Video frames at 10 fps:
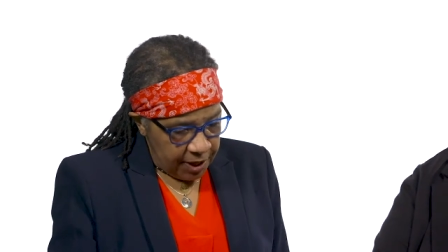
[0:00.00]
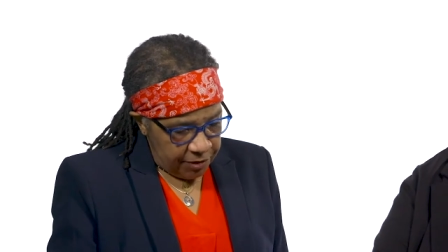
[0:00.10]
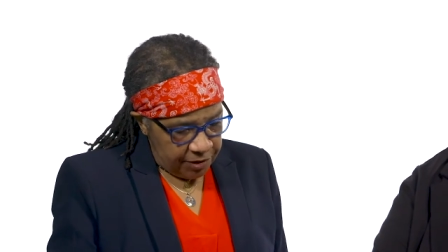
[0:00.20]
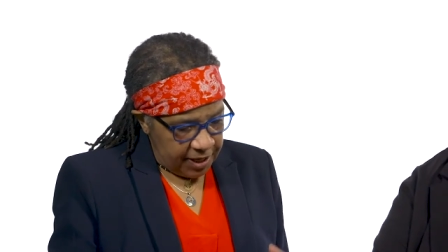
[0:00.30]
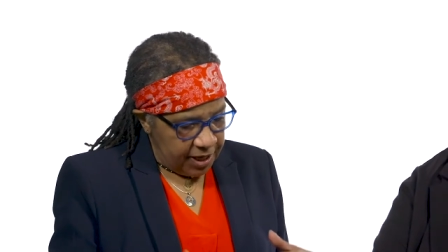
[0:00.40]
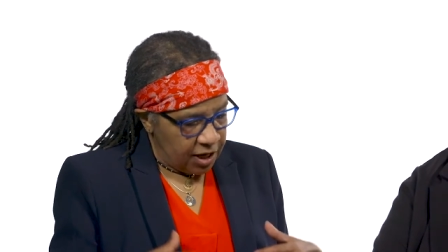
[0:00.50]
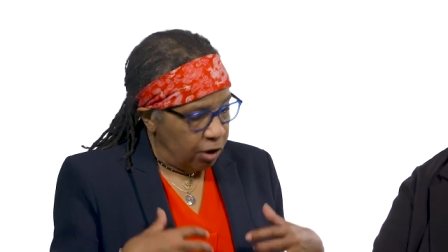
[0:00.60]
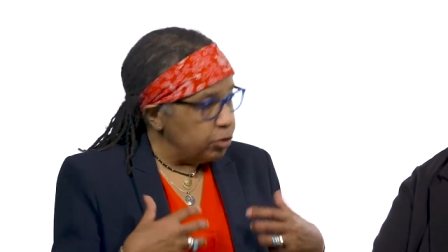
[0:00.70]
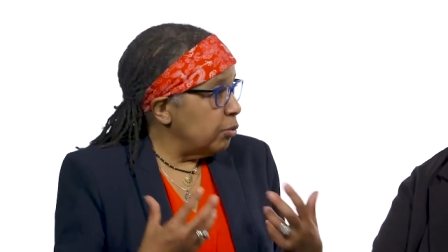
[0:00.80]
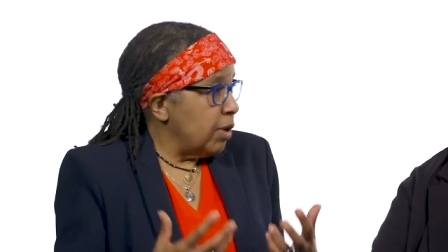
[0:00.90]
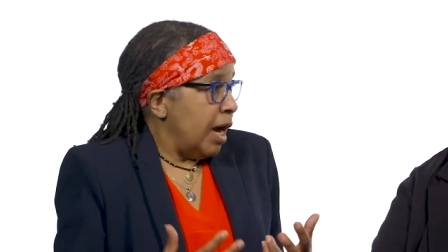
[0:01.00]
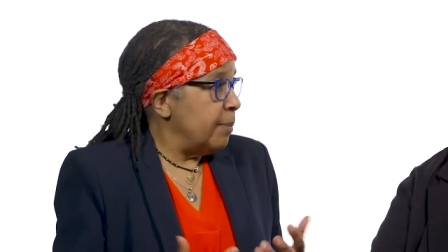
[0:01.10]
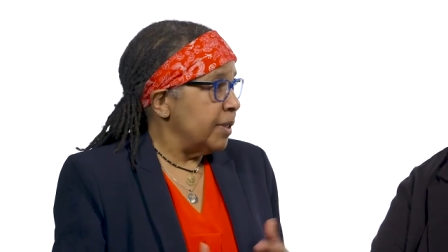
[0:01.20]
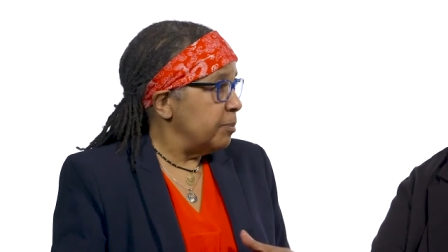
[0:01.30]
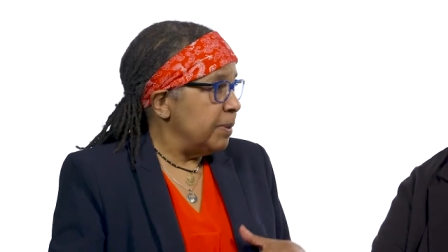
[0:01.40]
The cultural
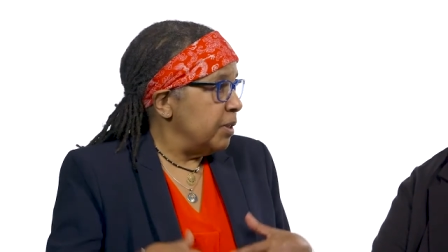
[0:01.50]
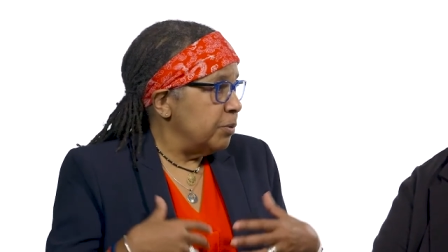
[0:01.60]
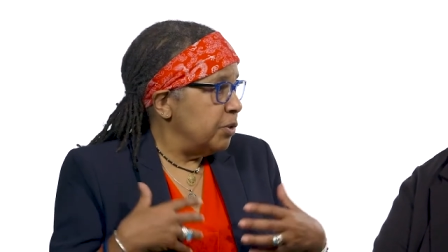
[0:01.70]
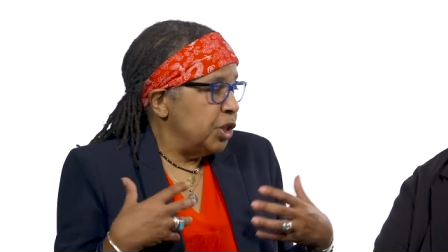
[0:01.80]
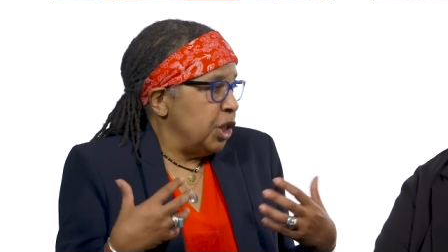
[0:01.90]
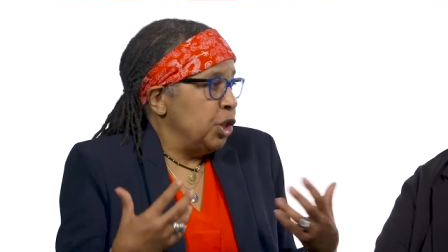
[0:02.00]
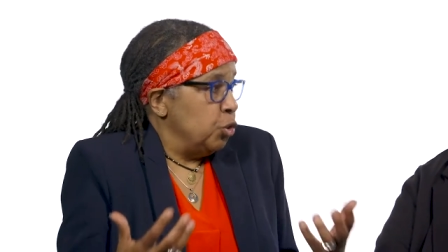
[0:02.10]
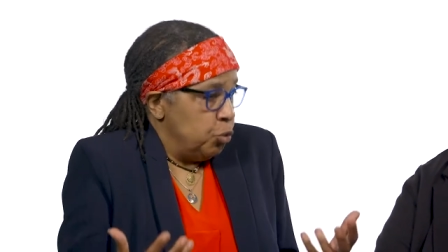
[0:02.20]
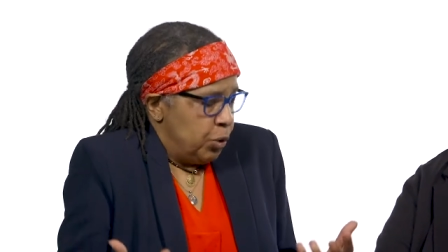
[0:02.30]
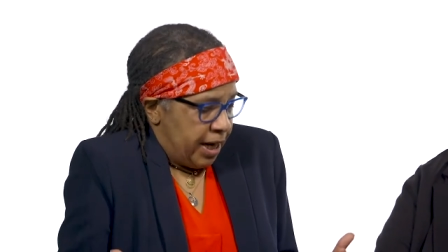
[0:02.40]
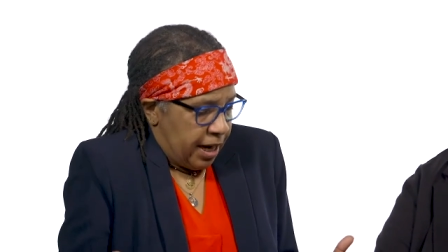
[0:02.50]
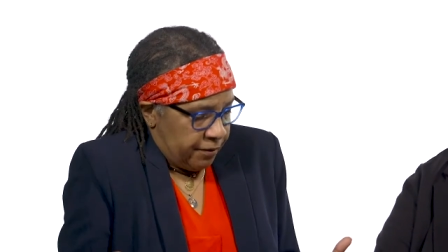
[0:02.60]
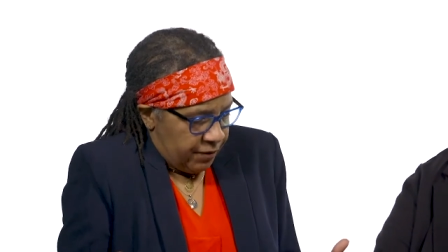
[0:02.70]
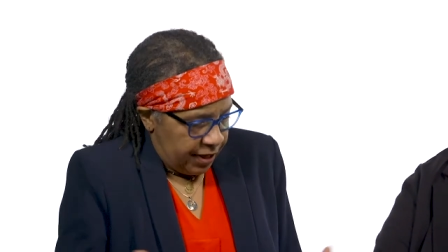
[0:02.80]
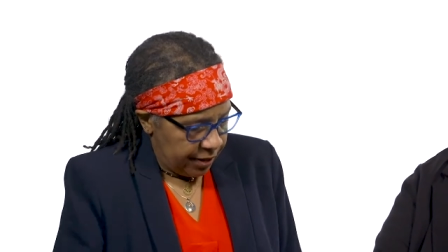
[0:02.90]
competence piece was just exuding out
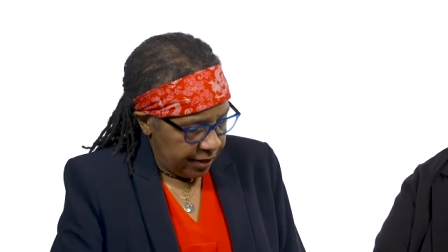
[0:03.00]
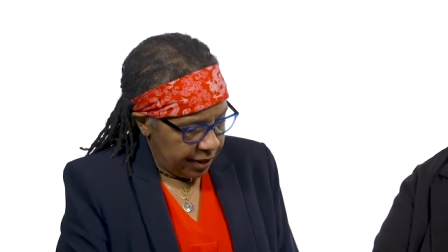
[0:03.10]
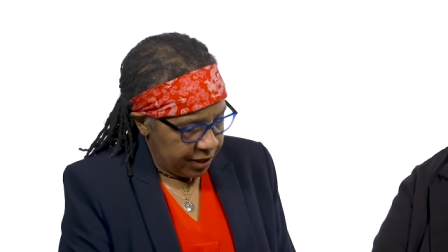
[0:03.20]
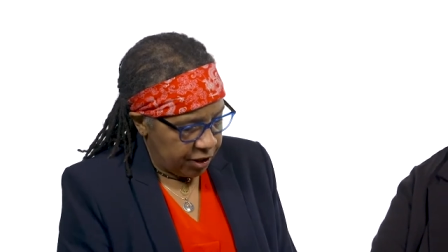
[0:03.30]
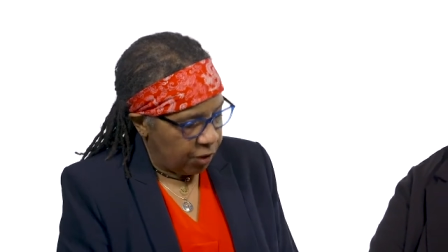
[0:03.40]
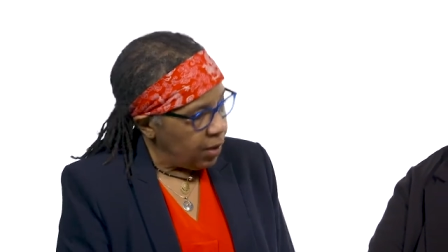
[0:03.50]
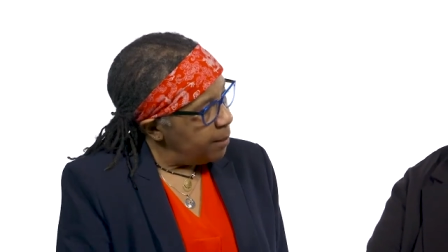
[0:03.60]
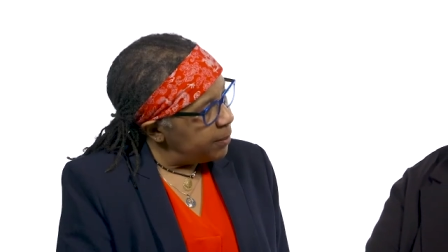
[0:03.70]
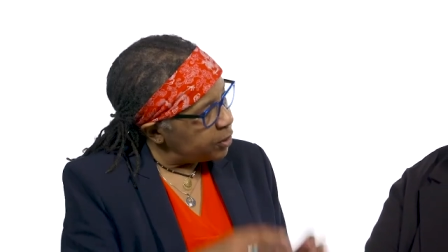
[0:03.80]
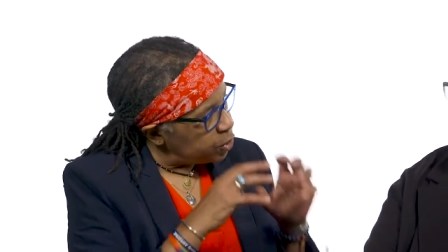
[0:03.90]
of there, you know. But